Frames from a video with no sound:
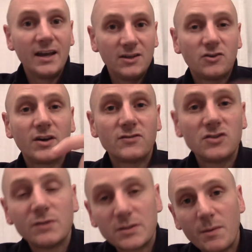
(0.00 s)
you could have
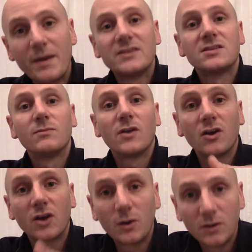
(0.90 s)
too much momentum
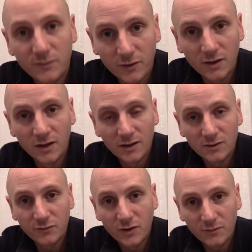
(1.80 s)
and go over
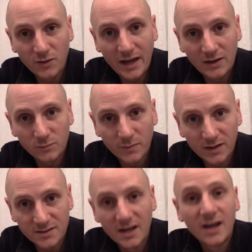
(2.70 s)
the front of your
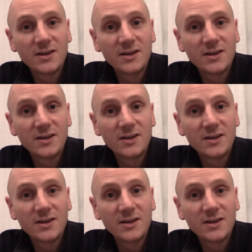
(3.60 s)
handlebars.